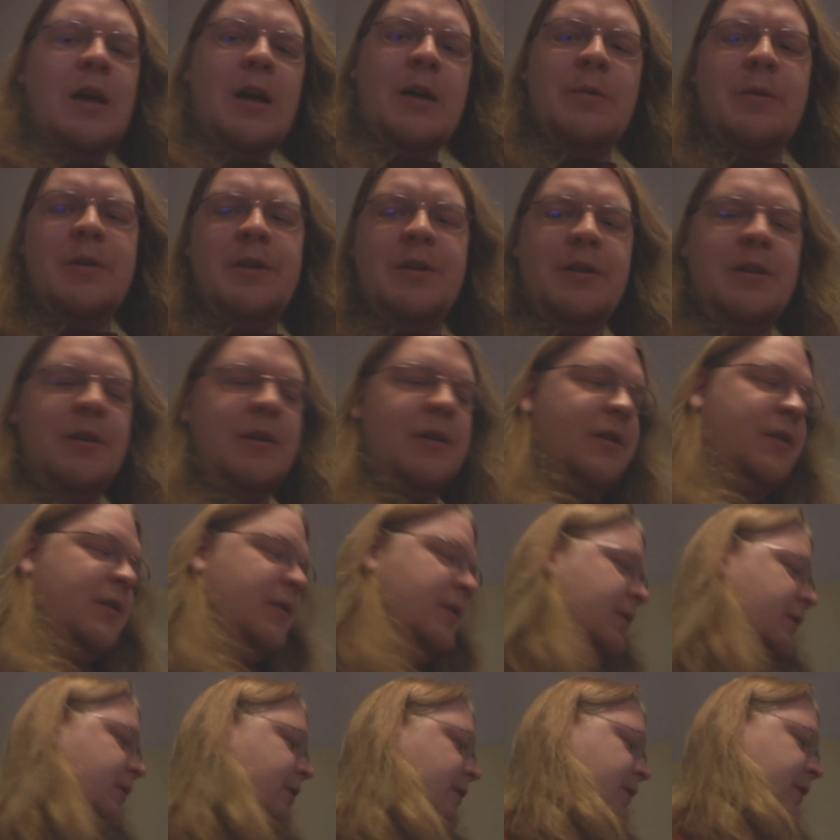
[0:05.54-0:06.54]
I wanted
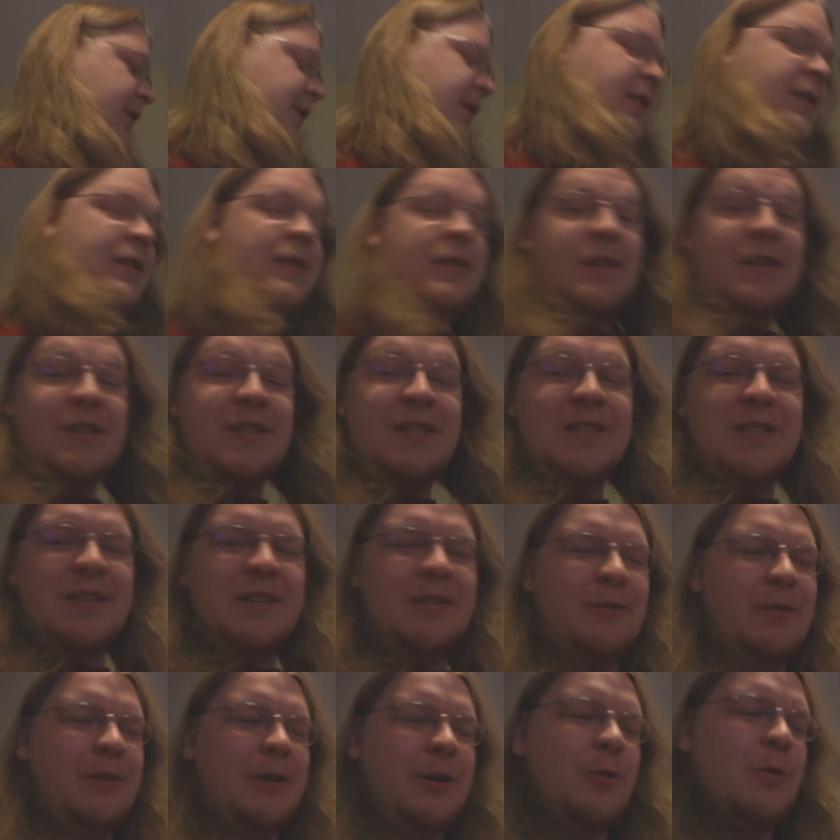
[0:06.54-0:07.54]
to do this. This is
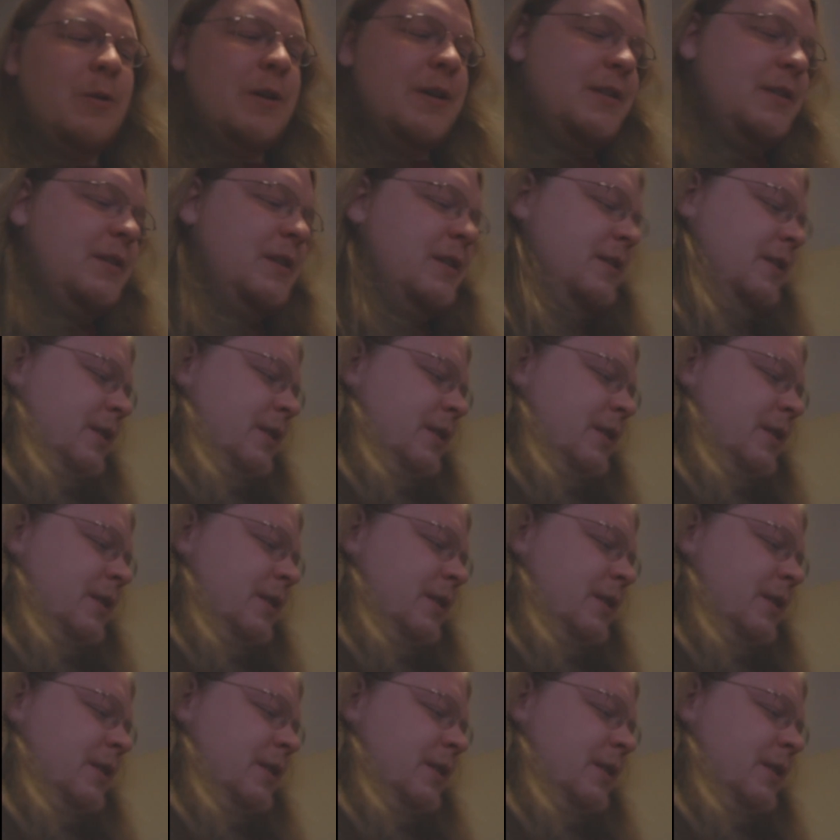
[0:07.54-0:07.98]
a request